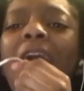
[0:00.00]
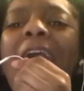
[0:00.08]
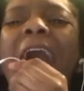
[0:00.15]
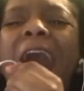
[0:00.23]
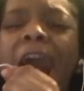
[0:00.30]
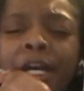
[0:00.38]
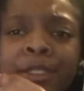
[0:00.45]

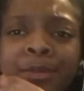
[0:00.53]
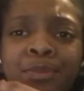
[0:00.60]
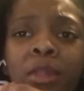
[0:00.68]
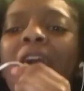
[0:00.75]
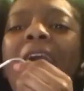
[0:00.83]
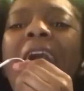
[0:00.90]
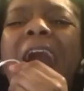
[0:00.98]
Ah!
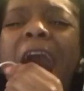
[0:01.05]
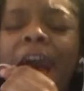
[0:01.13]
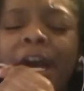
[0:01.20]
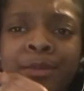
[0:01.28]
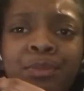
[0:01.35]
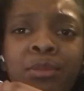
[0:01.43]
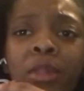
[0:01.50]
Ah!
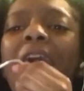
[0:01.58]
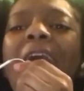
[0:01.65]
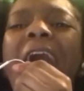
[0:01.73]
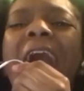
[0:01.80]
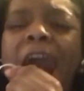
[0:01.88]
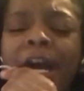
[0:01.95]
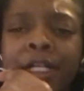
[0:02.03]

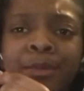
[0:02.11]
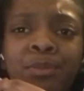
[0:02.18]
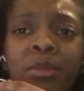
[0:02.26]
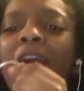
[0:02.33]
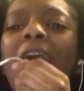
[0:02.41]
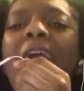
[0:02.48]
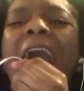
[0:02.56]
Ah!
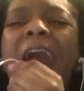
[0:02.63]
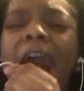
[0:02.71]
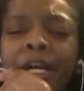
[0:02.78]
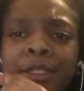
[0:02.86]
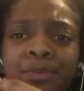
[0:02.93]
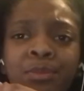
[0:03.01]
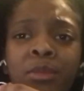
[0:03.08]

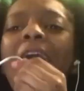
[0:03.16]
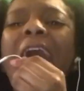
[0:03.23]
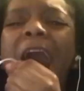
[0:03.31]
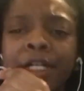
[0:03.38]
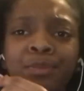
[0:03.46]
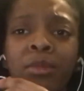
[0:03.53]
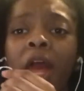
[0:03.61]
Ah! I
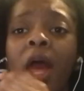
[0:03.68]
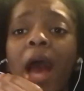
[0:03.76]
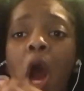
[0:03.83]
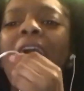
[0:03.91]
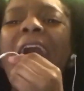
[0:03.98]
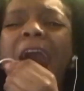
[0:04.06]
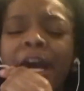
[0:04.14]
hope I
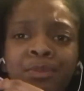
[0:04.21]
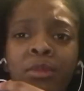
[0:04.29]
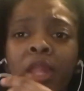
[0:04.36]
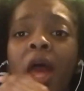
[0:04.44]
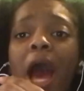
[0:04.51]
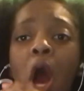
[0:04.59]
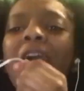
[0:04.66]
hope
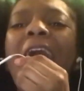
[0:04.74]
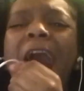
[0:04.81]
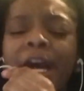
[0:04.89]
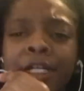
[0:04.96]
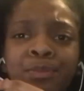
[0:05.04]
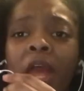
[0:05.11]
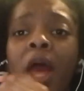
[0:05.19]
I hope I hope
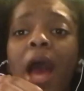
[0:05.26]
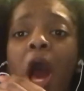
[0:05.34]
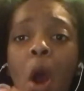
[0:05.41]
I